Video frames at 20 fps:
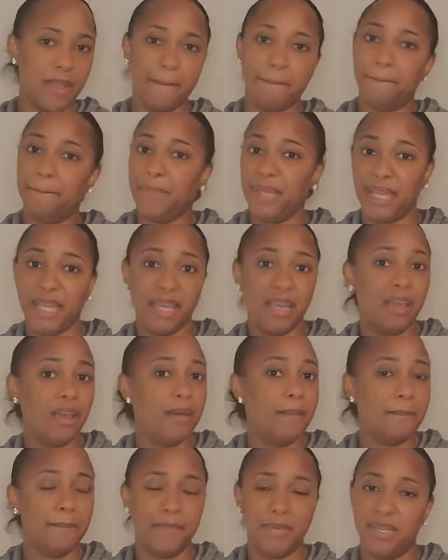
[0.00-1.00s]
Big
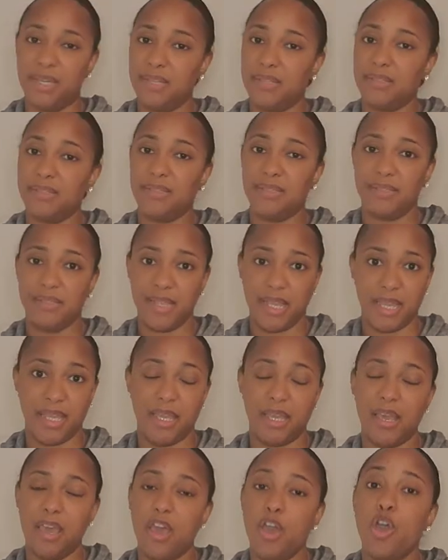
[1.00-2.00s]
mistake
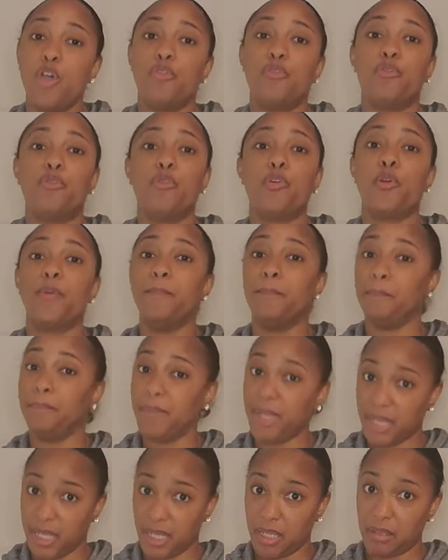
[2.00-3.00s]
for
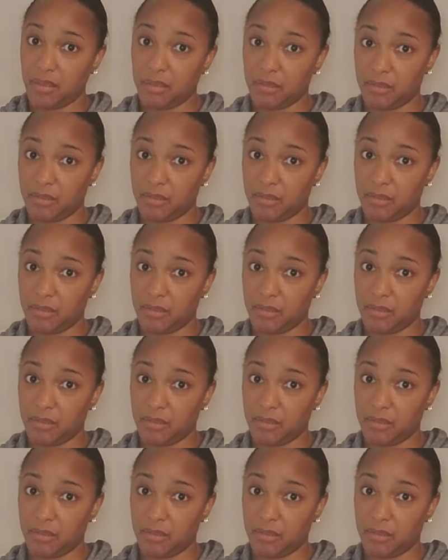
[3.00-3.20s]
me.